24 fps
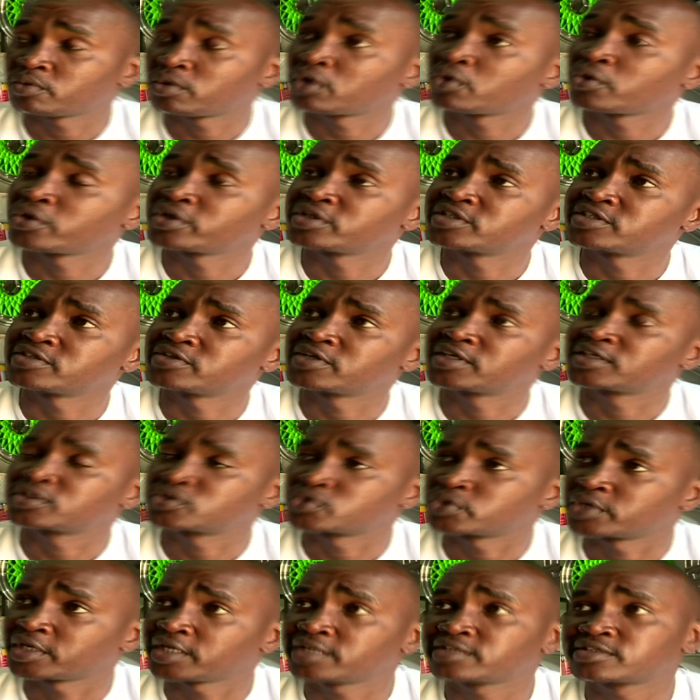they were going to,
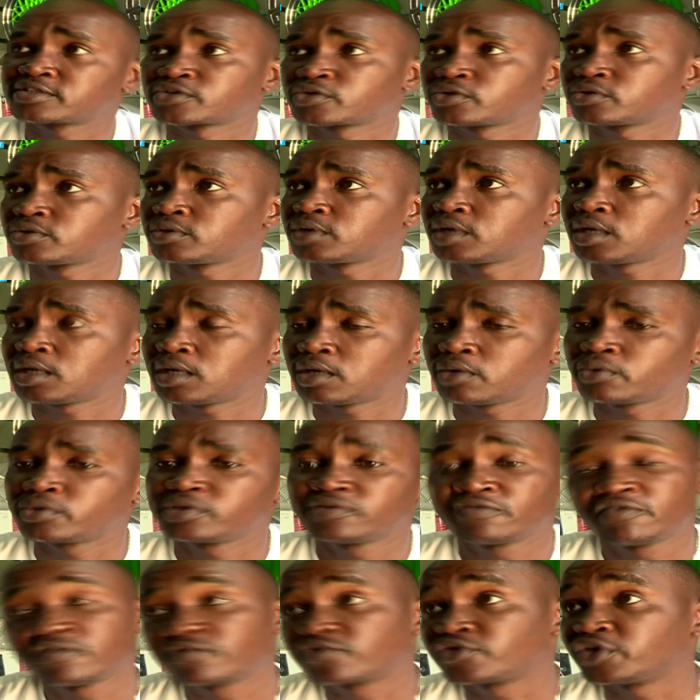to get. So uh,
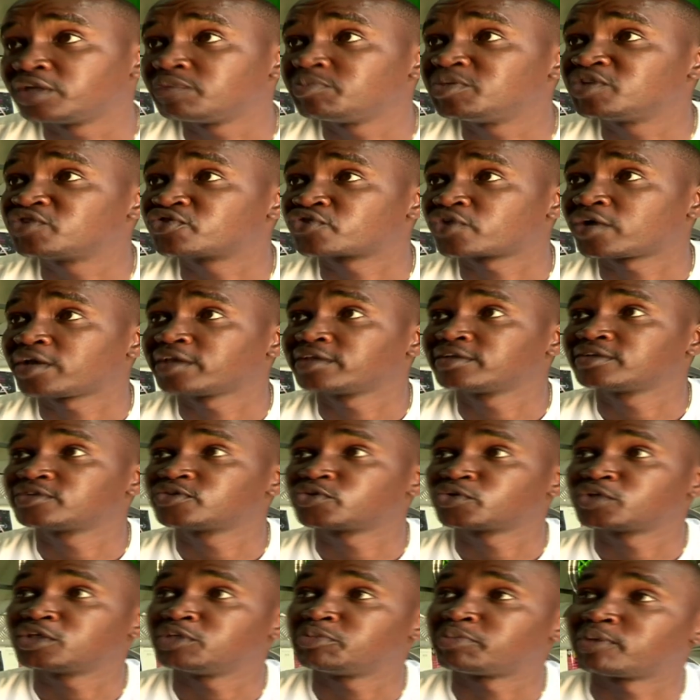we've really been trying
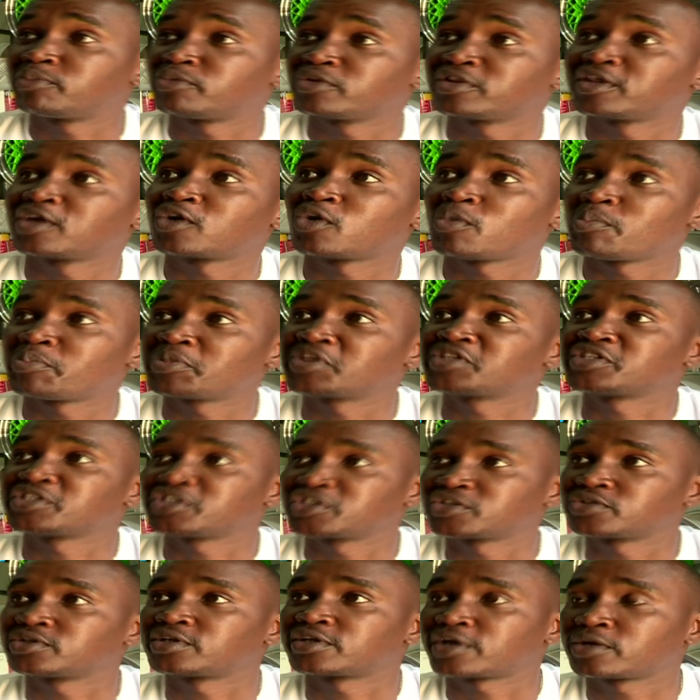to keep up with the
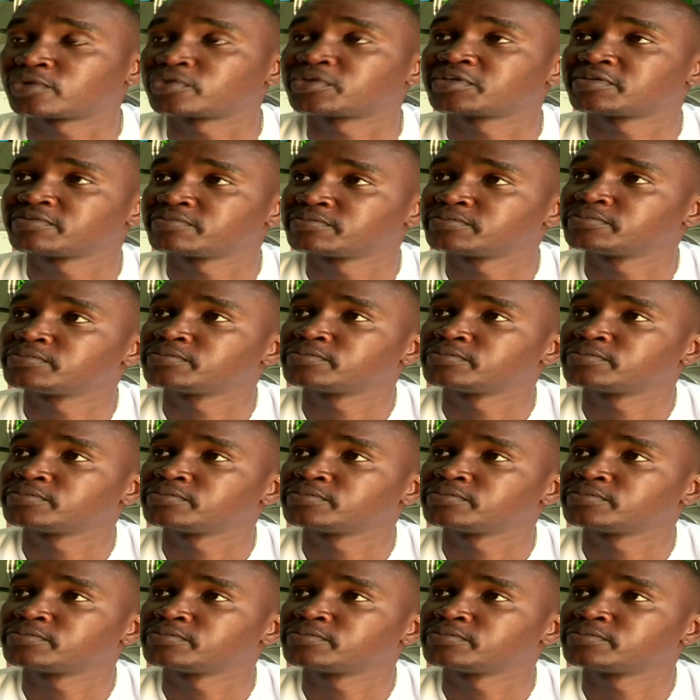competition around.